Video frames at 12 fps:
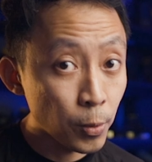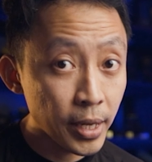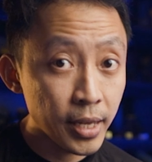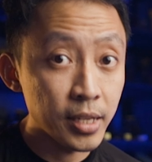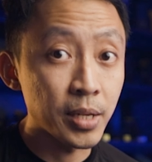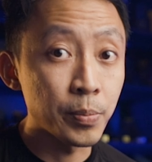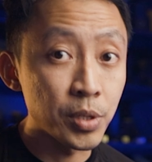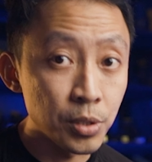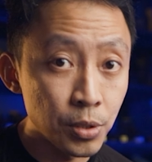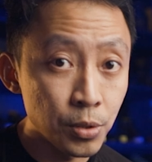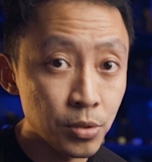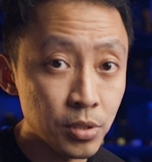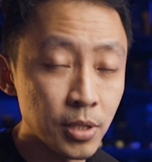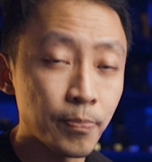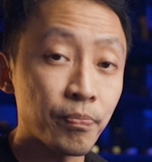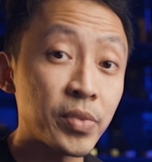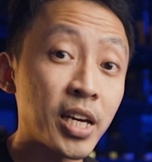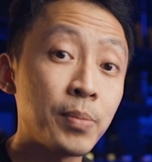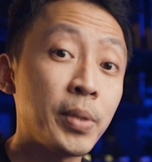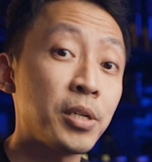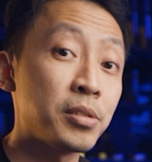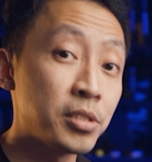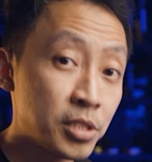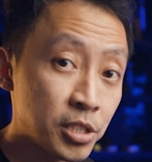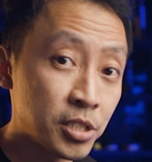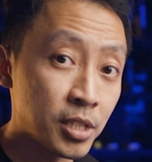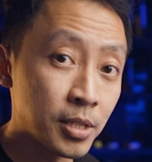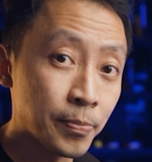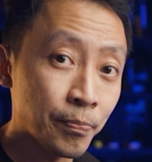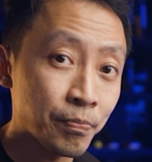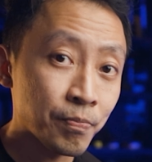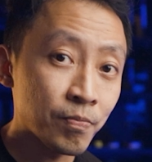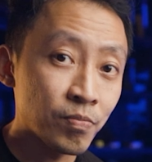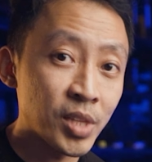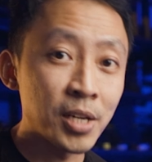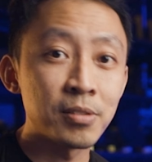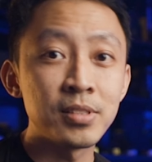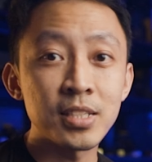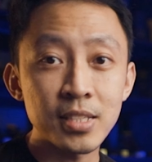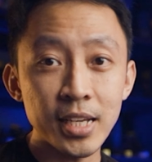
way it can be used, then make a decision. Now, these